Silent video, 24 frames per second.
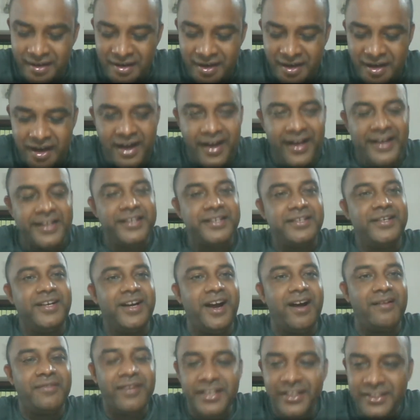and
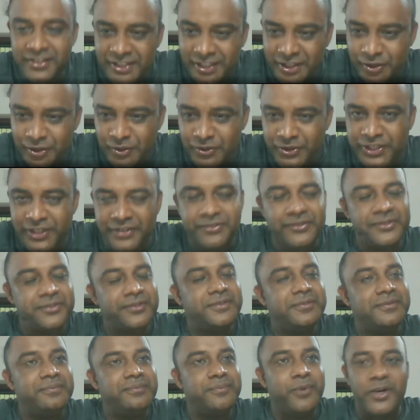our institutions,
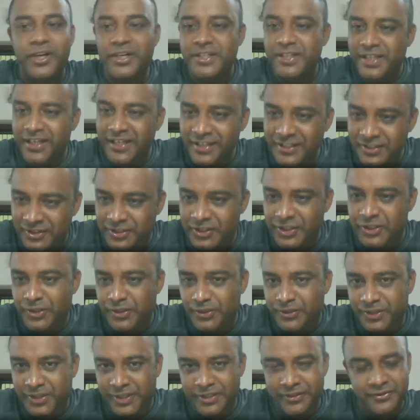political
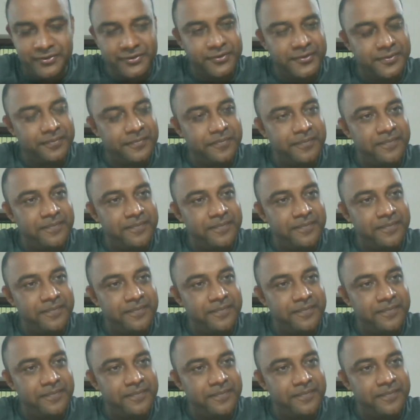institutions,